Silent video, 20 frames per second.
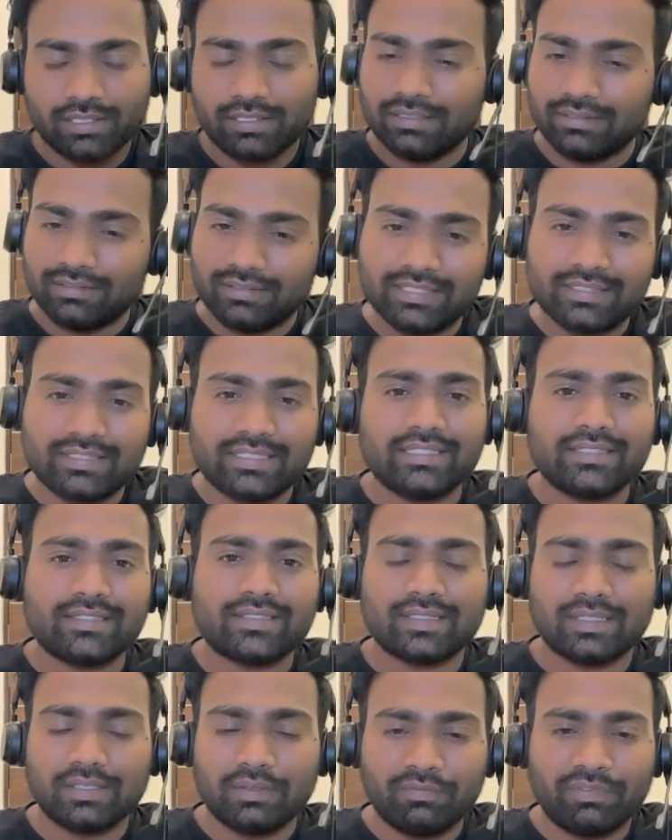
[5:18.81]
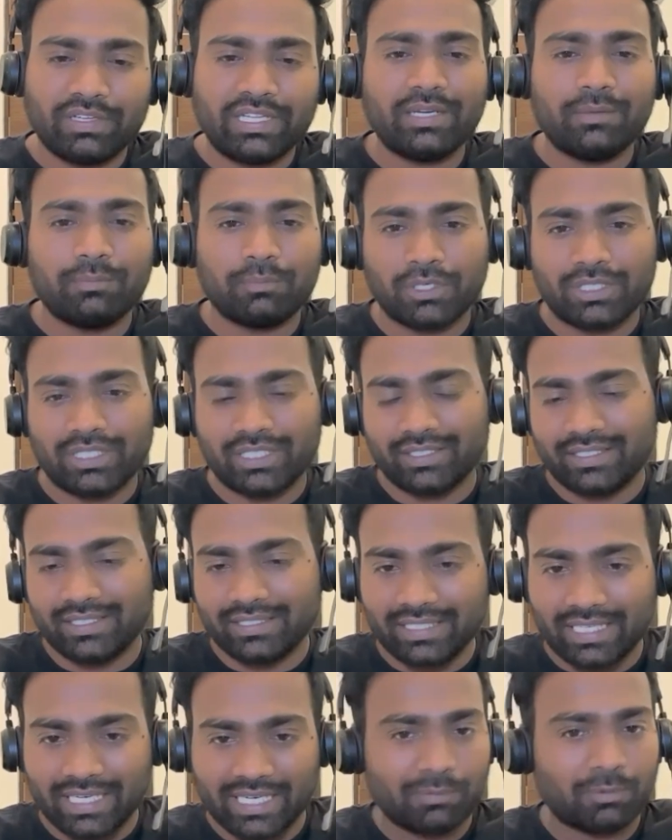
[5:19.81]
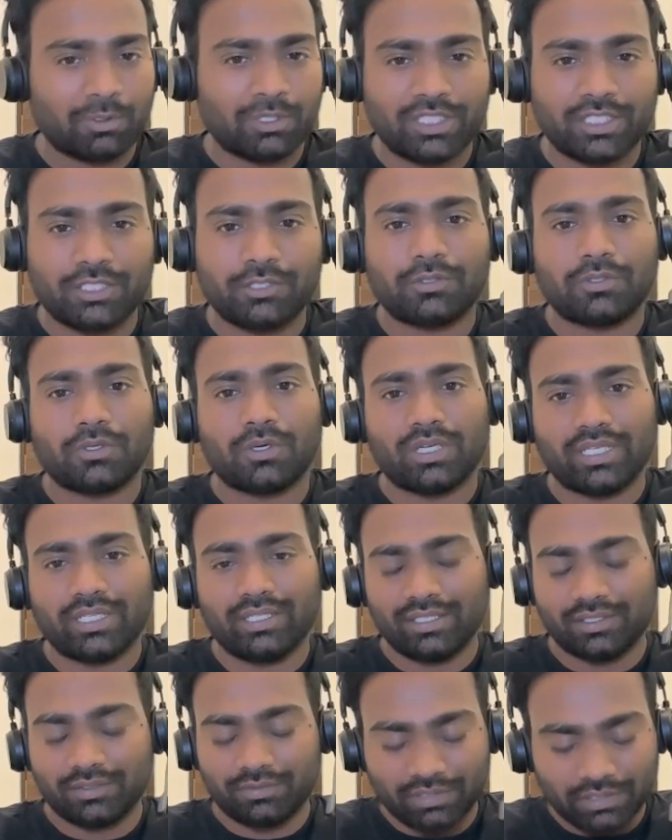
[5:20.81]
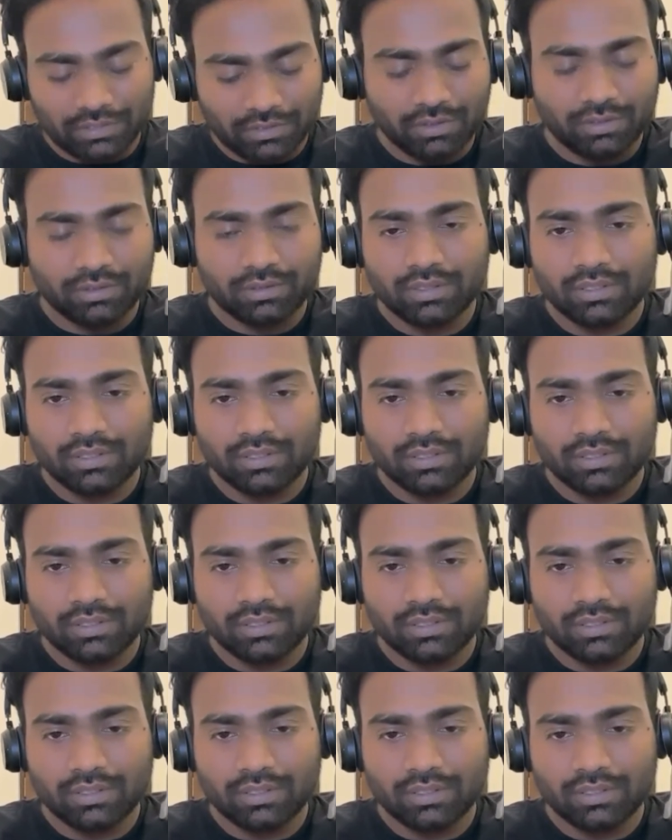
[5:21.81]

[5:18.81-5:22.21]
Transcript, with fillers: This is very important thing that I wanted to talk in this video